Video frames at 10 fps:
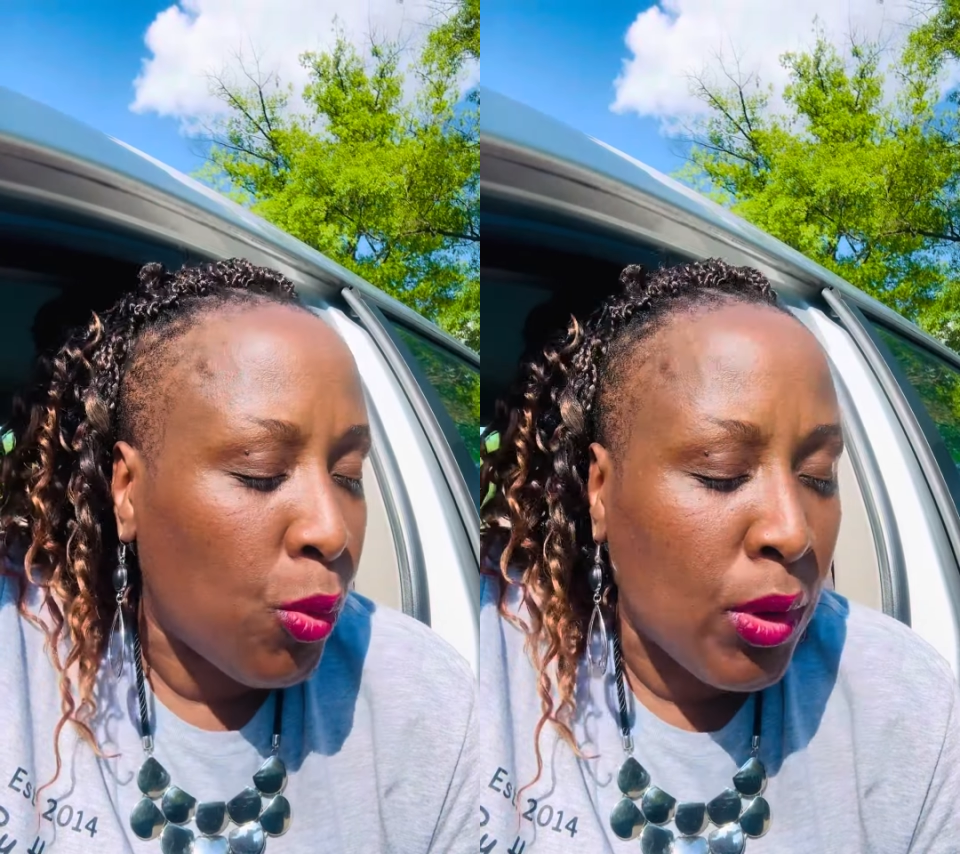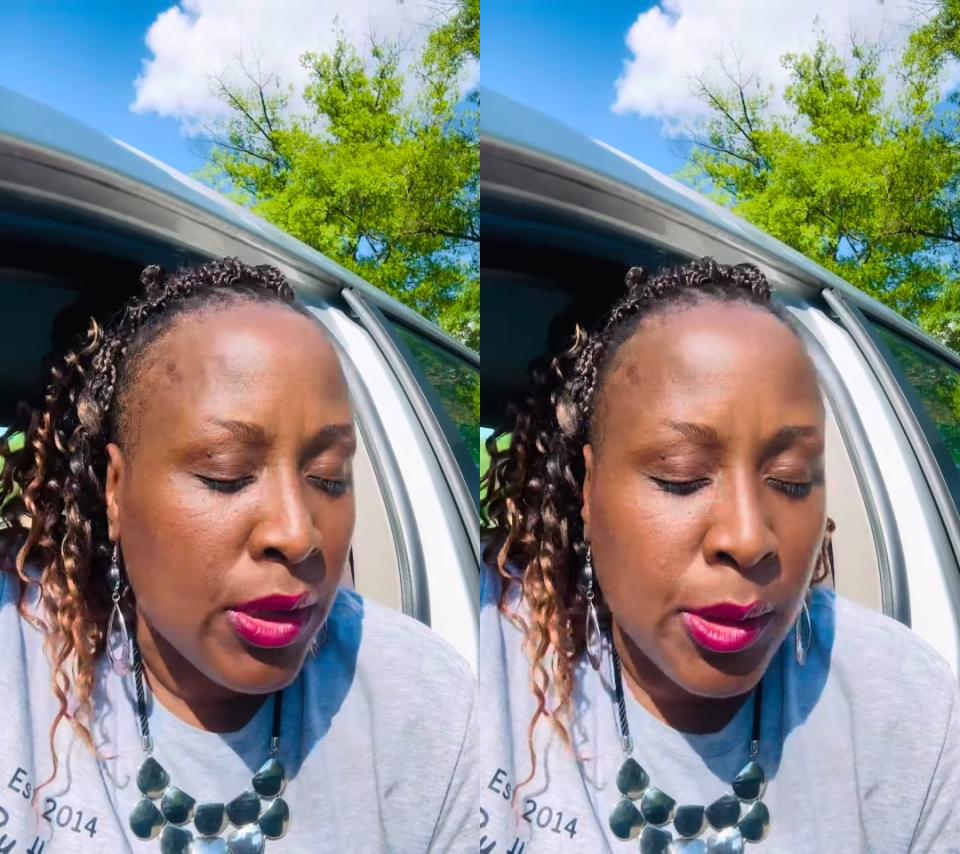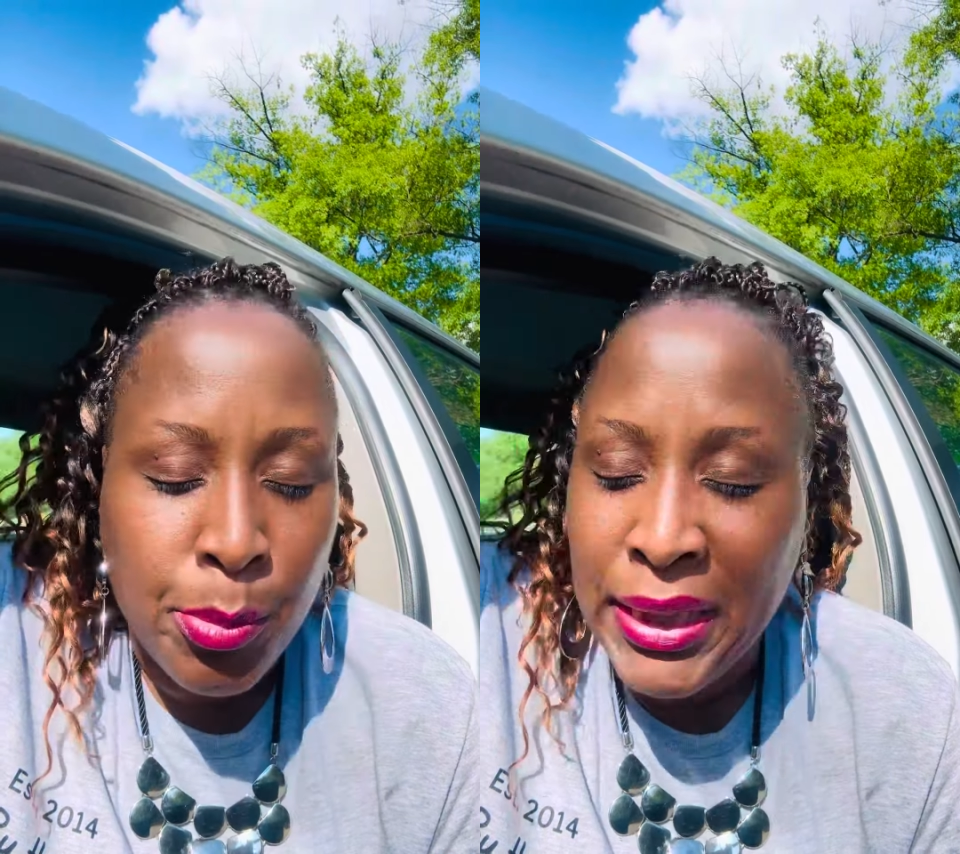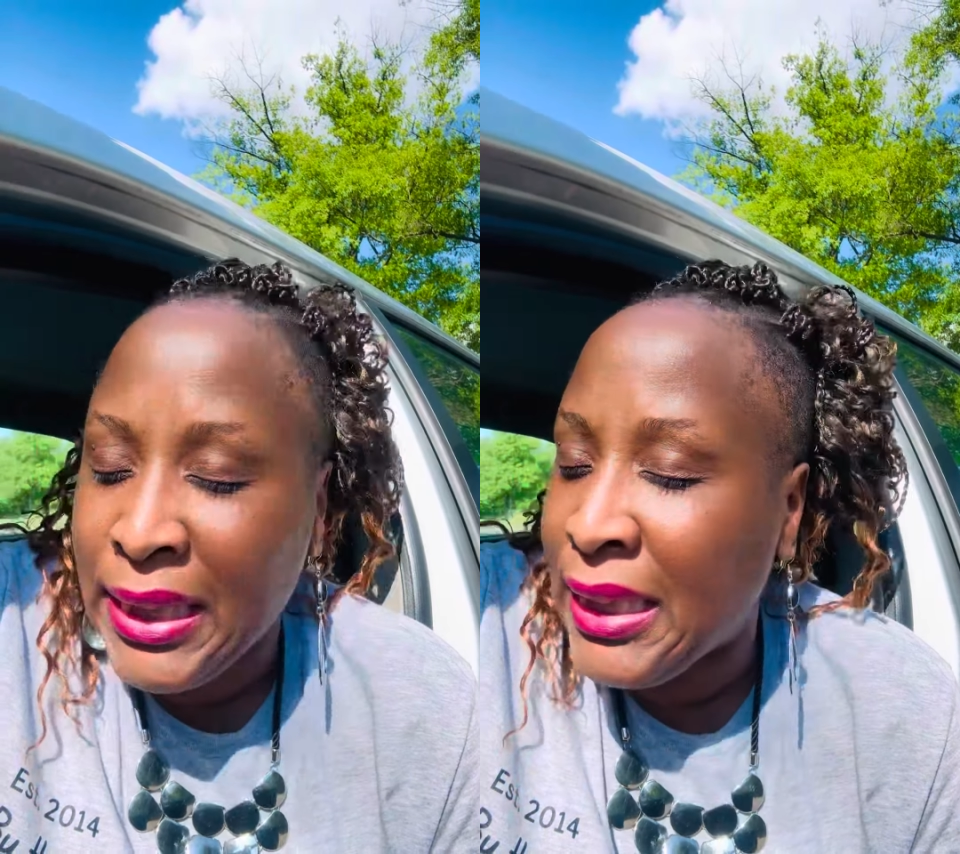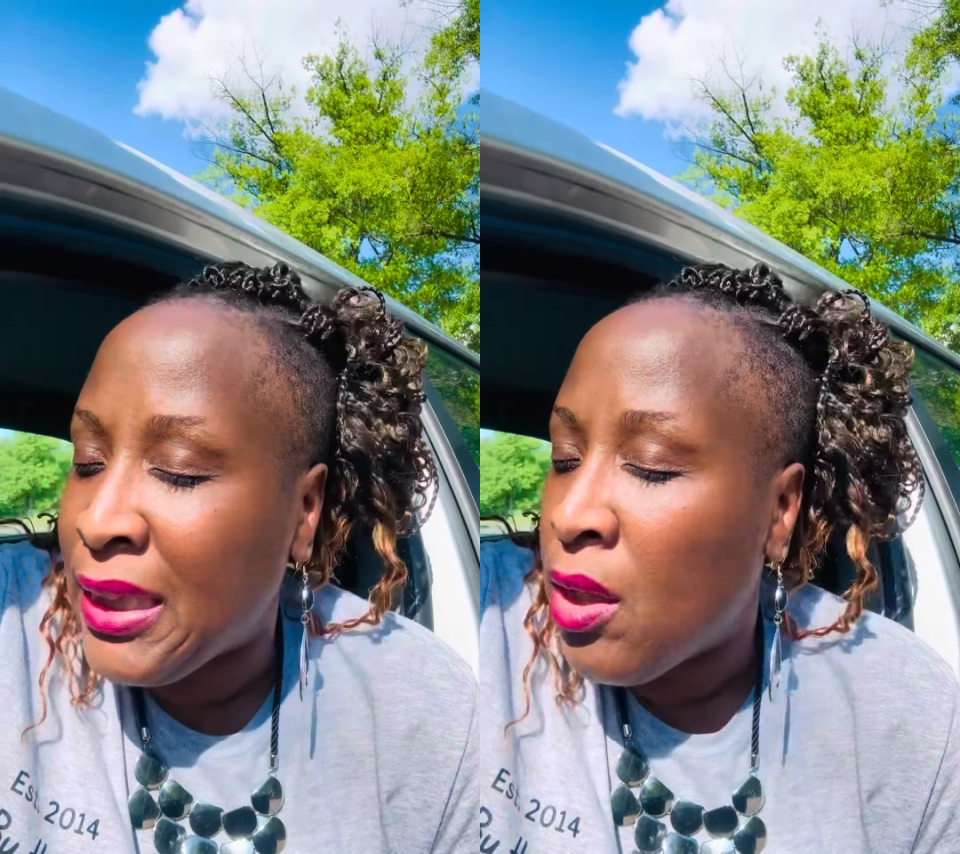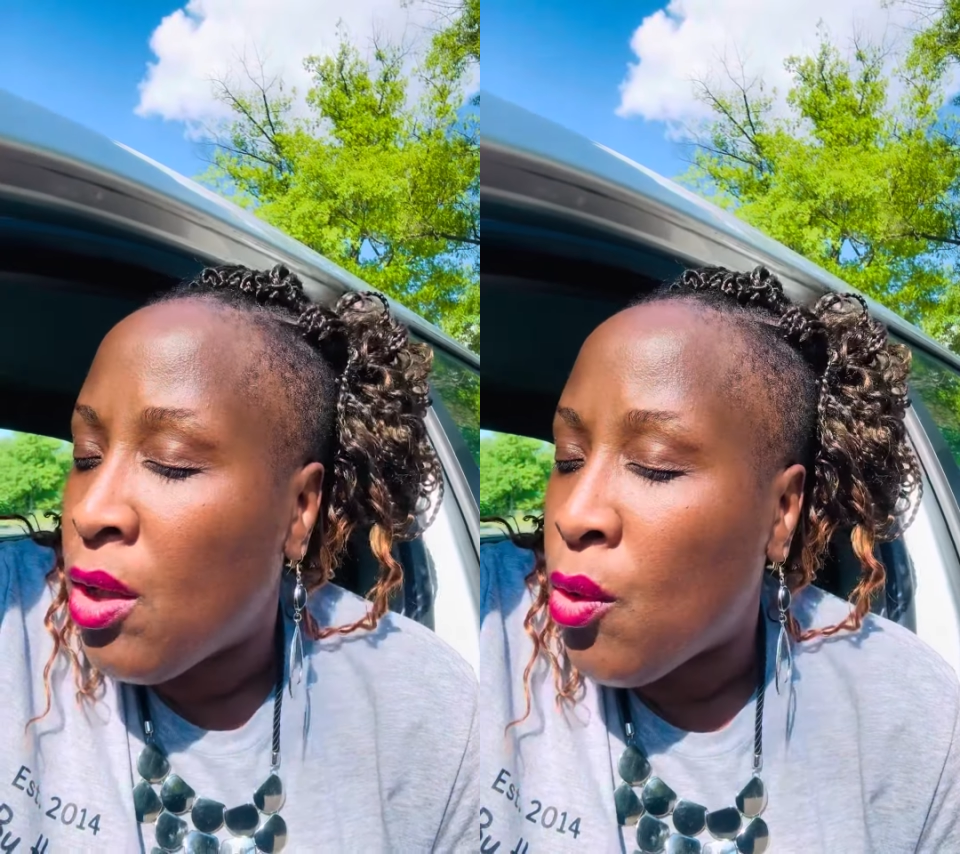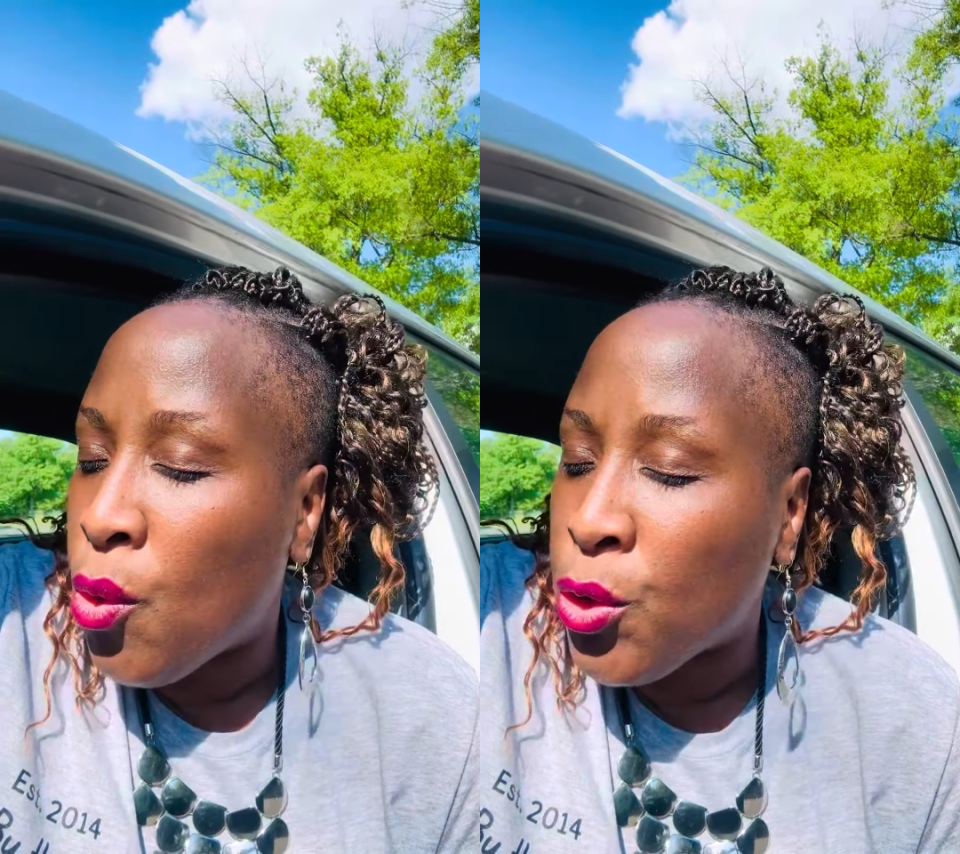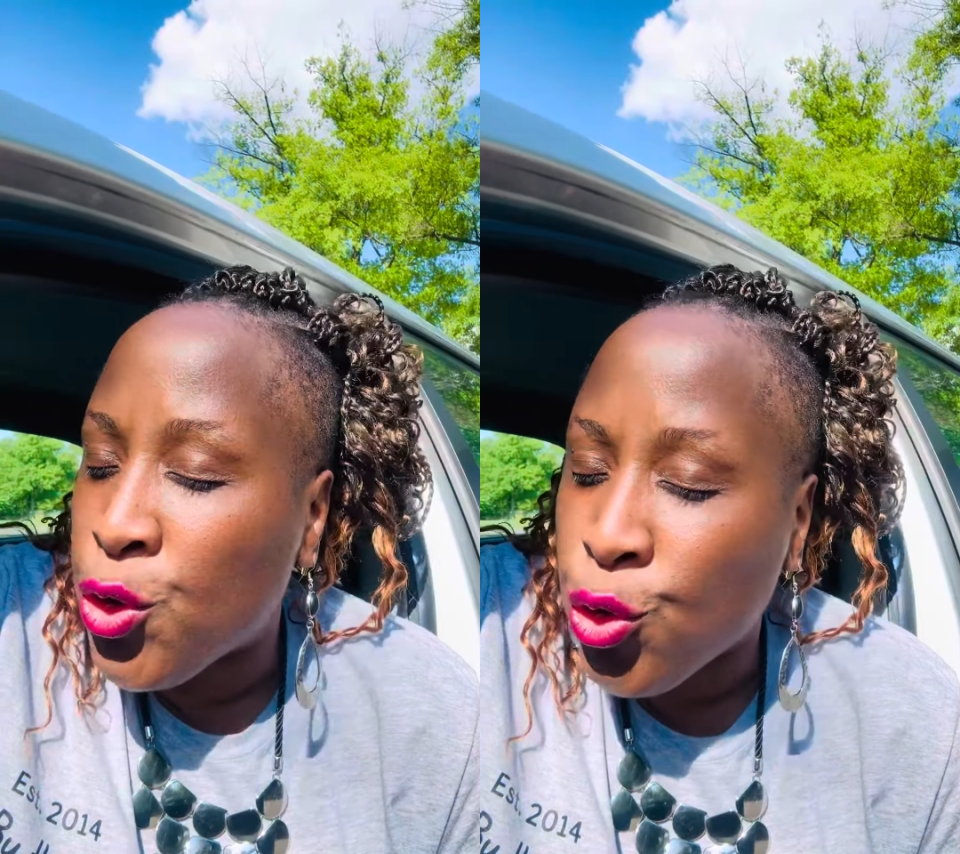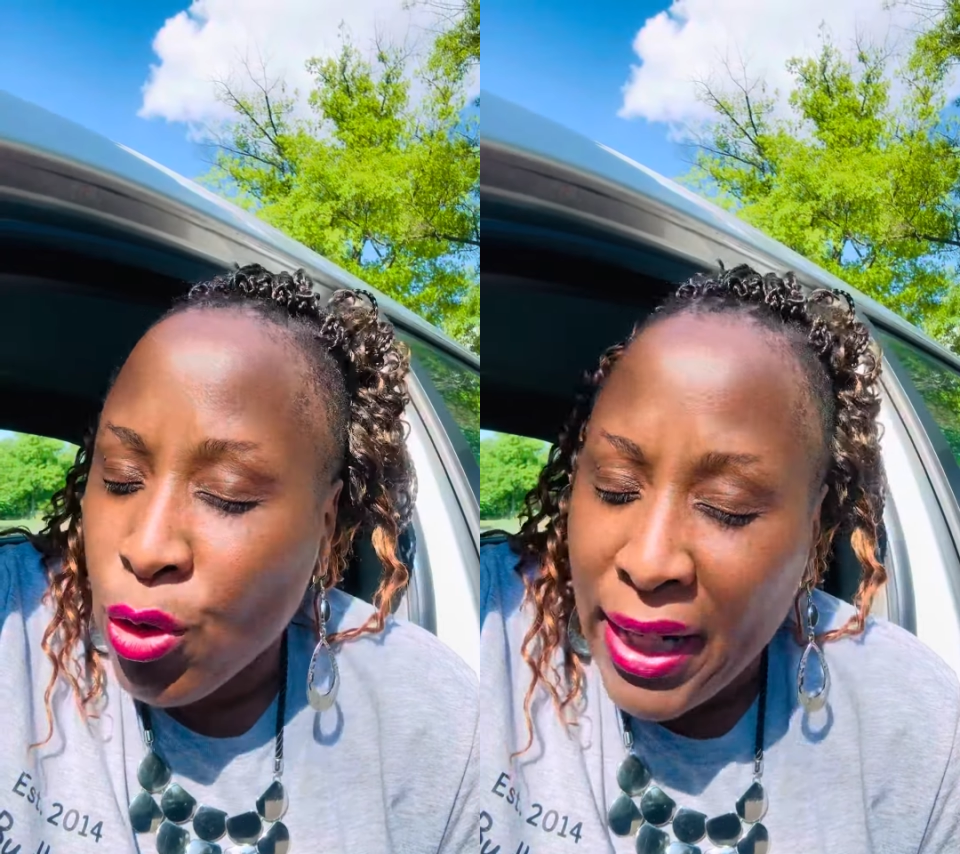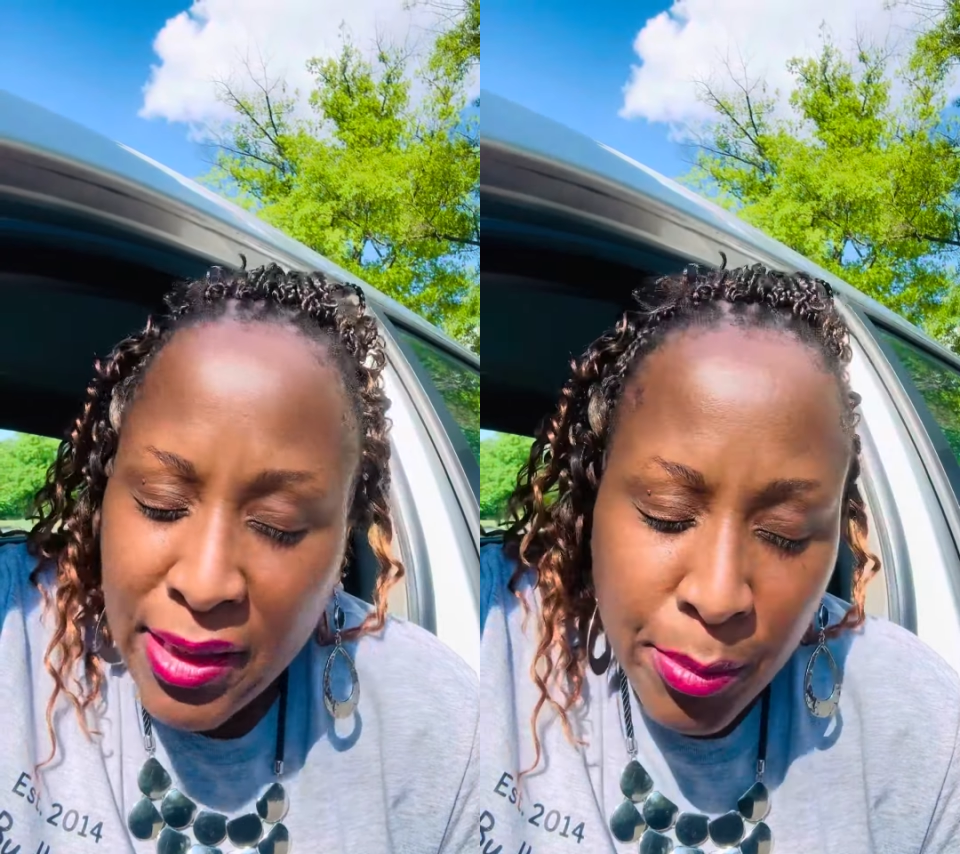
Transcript: want to be or try to